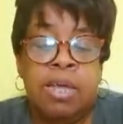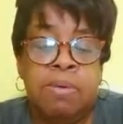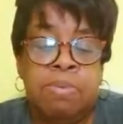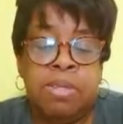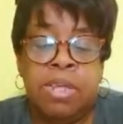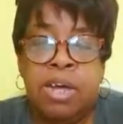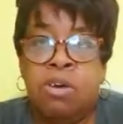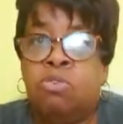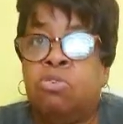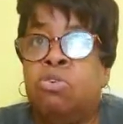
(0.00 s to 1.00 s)
But
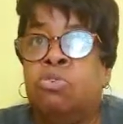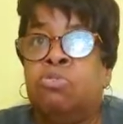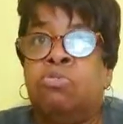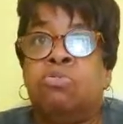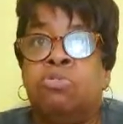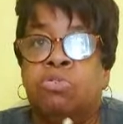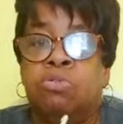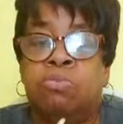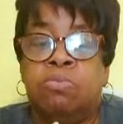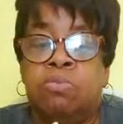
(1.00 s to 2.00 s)
now,
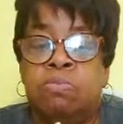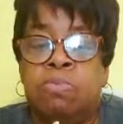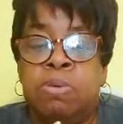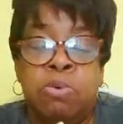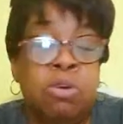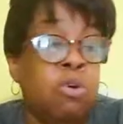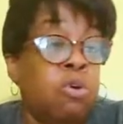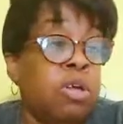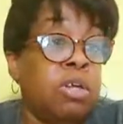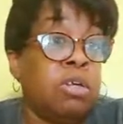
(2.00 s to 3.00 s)
people are
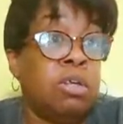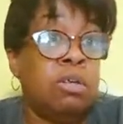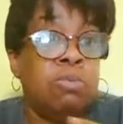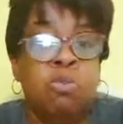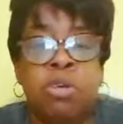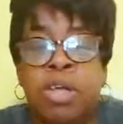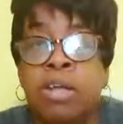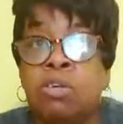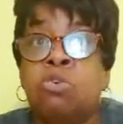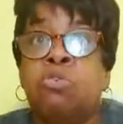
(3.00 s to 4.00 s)
learning more
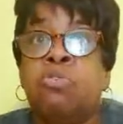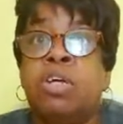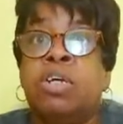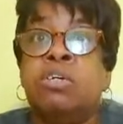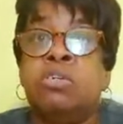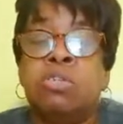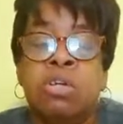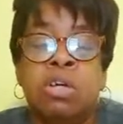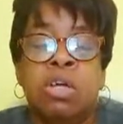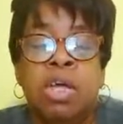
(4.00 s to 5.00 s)
technical things
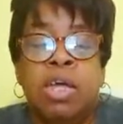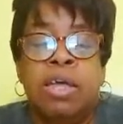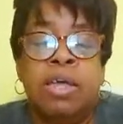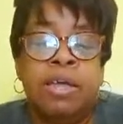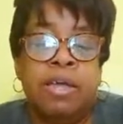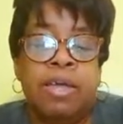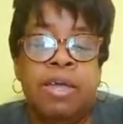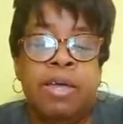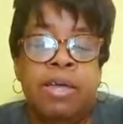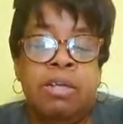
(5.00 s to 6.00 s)

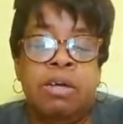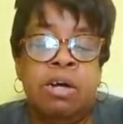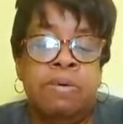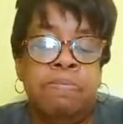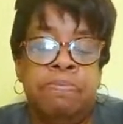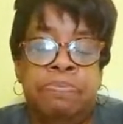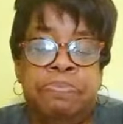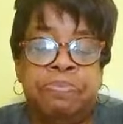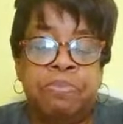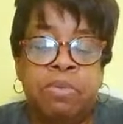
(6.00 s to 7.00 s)
and
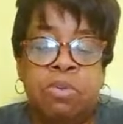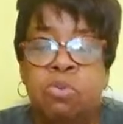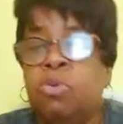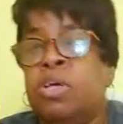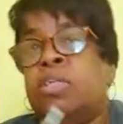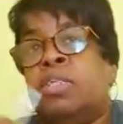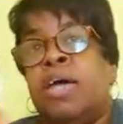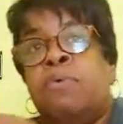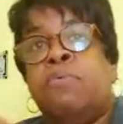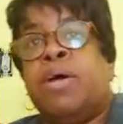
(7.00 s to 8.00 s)
doing it
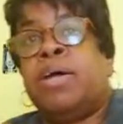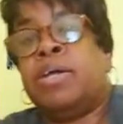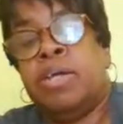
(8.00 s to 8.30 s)
that way.